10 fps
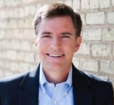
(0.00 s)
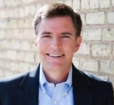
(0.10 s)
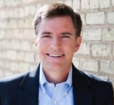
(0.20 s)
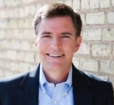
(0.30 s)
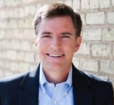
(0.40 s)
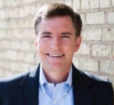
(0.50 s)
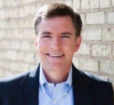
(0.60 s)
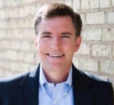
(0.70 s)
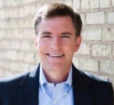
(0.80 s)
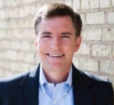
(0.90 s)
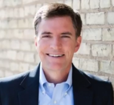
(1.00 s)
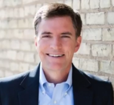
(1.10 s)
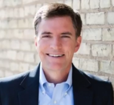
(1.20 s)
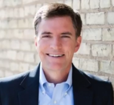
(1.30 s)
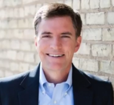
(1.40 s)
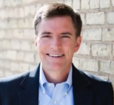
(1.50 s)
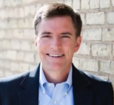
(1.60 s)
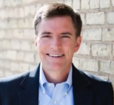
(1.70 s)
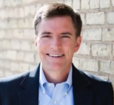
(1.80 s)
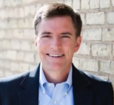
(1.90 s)

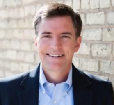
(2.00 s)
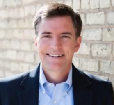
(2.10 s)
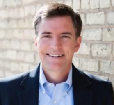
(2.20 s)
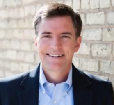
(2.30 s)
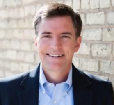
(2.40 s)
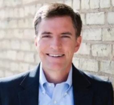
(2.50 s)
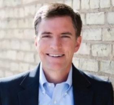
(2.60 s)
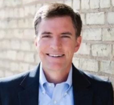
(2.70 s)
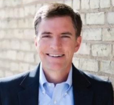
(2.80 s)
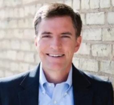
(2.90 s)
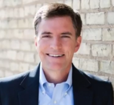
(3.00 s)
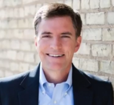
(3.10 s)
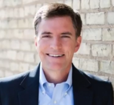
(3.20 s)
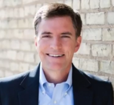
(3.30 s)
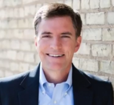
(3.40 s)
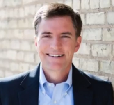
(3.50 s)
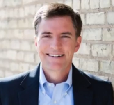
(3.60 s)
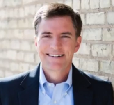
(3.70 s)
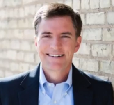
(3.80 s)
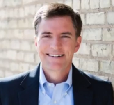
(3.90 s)

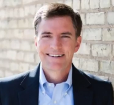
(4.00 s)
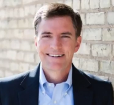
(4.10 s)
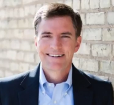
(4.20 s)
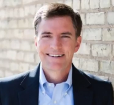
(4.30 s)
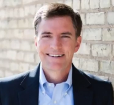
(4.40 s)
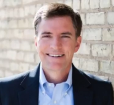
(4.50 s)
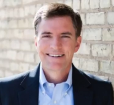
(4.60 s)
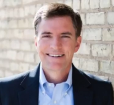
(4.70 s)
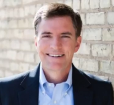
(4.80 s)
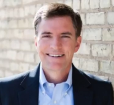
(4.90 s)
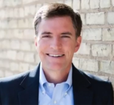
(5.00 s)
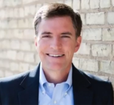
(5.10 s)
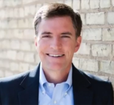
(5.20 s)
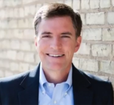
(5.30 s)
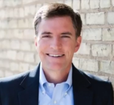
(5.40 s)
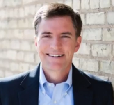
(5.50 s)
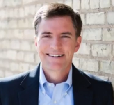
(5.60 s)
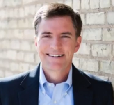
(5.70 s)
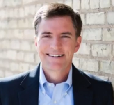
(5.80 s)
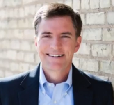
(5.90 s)

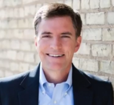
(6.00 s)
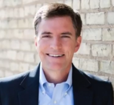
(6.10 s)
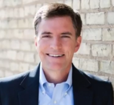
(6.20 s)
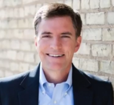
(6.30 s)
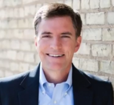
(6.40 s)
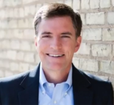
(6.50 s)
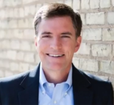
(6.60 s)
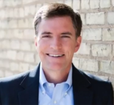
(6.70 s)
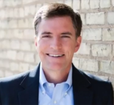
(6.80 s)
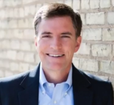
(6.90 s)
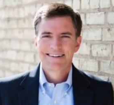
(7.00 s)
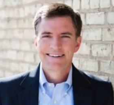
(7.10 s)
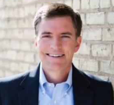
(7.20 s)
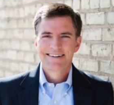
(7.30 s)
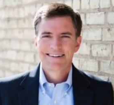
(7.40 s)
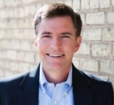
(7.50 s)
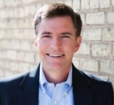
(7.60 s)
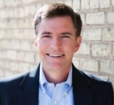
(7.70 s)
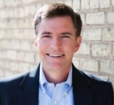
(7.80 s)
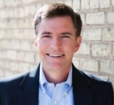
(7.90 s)
This is a still picture; no speech is visible.